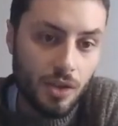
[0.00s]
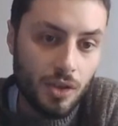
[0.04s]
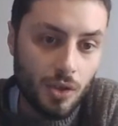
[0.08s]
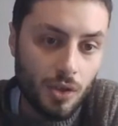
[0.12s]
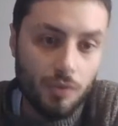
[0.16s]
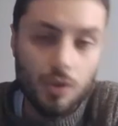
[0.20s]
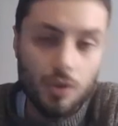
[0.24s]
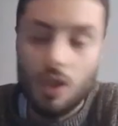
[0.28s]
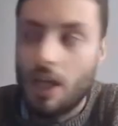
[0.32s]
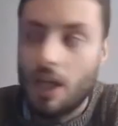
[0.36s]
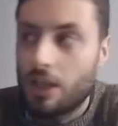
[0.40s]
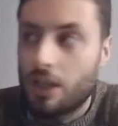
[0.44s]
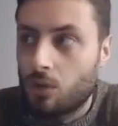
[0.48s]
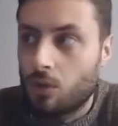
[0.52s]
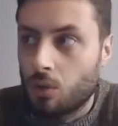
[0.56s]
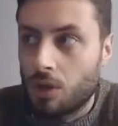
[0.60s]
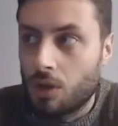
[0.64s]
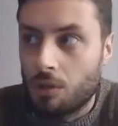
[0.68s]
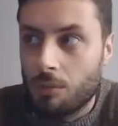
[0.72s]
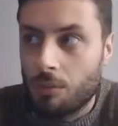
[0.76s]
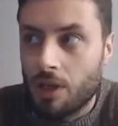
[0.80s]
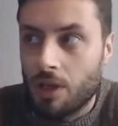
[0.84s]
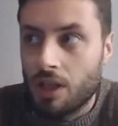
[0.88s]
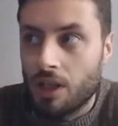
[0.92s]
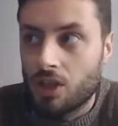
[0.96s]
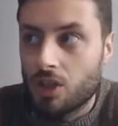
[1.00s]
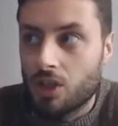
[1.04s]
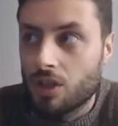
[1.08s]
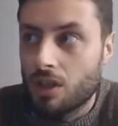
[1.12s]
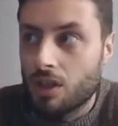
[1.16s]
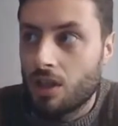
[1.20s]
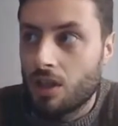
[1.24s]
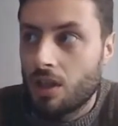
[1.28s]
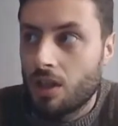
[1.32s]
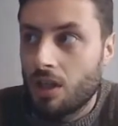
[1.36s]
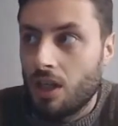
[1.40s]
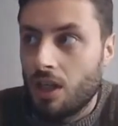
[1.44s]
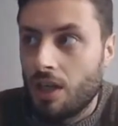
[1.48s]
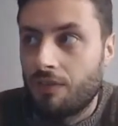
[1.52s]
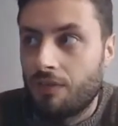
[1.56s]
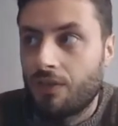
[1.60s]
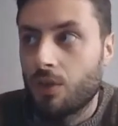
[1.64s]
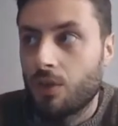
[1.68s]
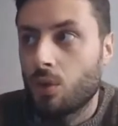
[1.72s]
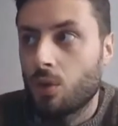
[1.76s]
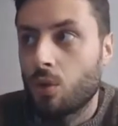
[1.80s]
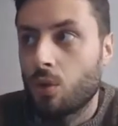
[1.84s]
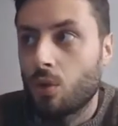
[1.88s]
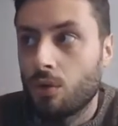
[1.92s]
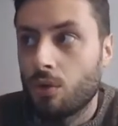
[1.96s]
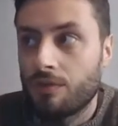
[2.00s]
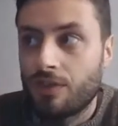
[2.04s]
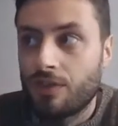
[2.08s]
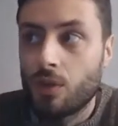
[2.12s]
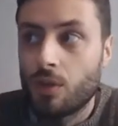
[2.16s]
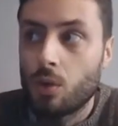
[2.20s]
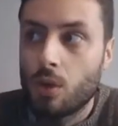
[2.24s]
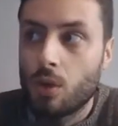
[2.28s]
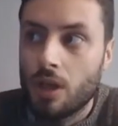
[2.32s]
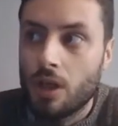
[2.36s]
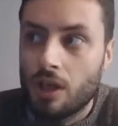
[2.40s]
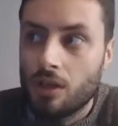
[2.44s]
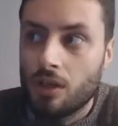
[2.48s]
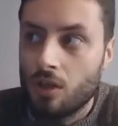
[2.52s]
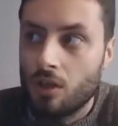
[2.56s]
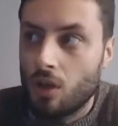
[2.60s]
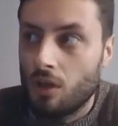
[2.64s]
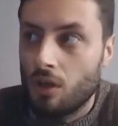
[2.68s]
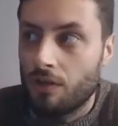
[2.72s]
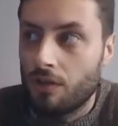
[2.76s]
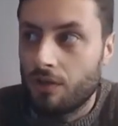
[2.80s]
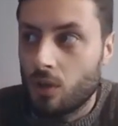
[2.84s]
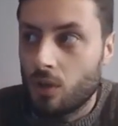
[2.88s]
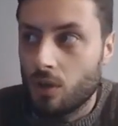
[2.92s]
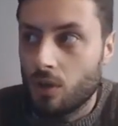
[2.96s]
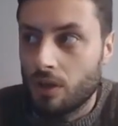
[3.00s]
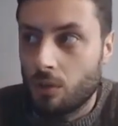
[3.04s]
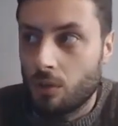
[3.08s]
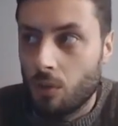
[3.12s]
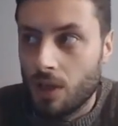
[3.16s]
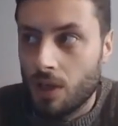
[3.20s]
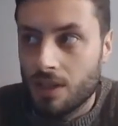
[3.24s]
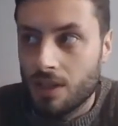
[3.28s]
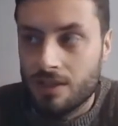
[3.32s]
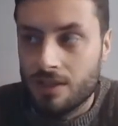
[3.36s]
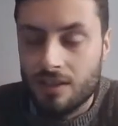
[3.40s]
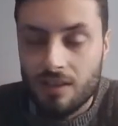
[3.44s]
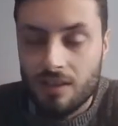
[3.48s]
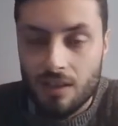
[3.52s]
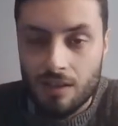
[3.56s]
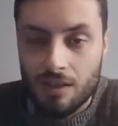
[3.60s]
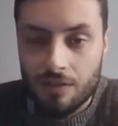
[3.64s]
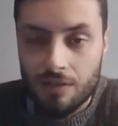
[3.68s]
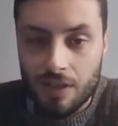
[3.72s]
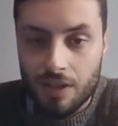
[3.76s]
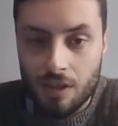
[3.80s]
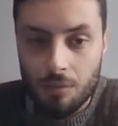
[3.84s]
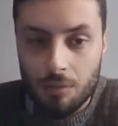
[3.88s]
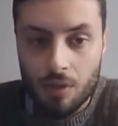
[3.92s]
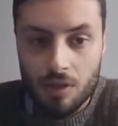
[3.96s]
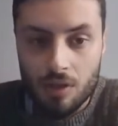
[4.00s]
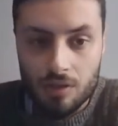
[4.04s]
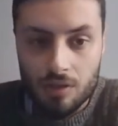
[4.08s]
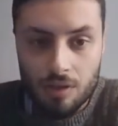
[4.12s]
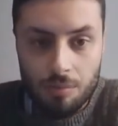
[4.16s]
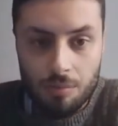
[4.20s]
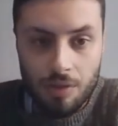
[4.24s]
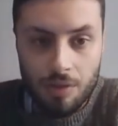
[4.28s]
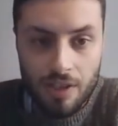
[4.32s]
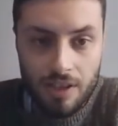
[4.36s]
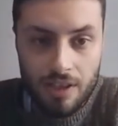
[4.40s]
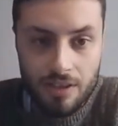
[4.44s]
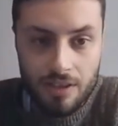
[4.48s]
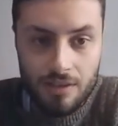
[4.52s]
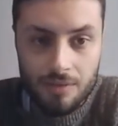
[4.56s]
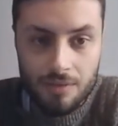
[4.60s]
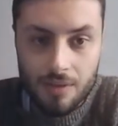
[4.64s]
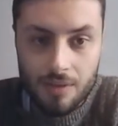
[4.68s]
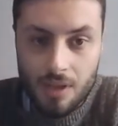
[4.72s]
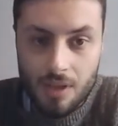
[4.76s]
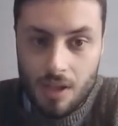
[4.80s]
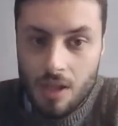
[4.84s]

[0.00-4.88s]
you would like to image a fewer of all the wells that are available on the plate.